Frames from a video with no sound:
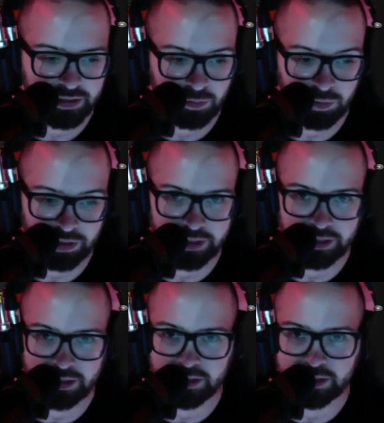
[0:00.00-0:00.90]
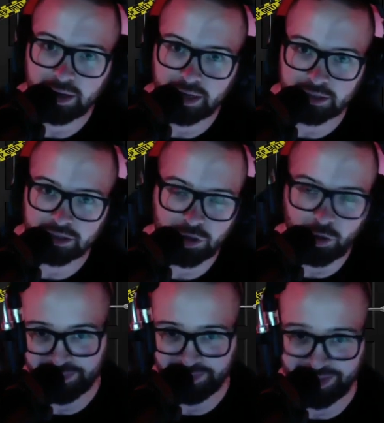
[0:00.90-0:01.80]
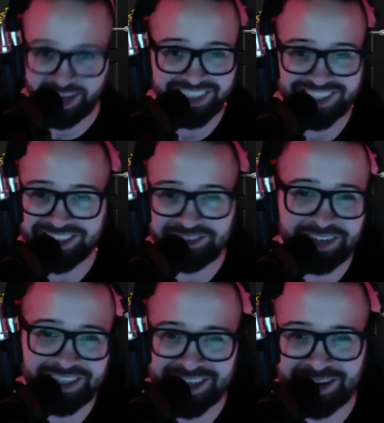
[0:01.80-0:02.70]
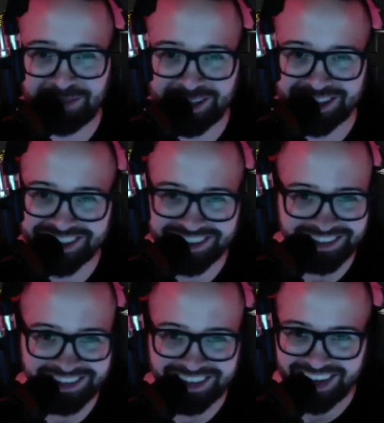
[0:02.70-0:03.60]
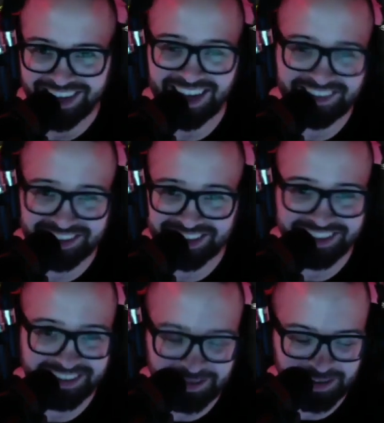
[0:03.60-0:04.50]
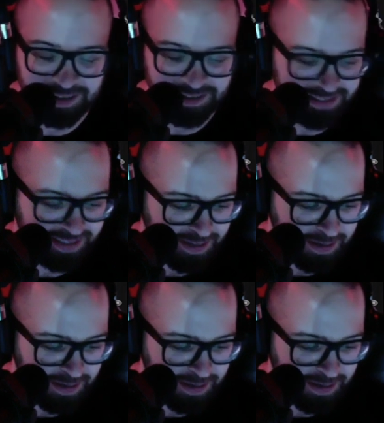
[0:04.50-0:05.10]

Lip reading: or what it is. I just hope I see it phase out pretty soon after this. Who knows?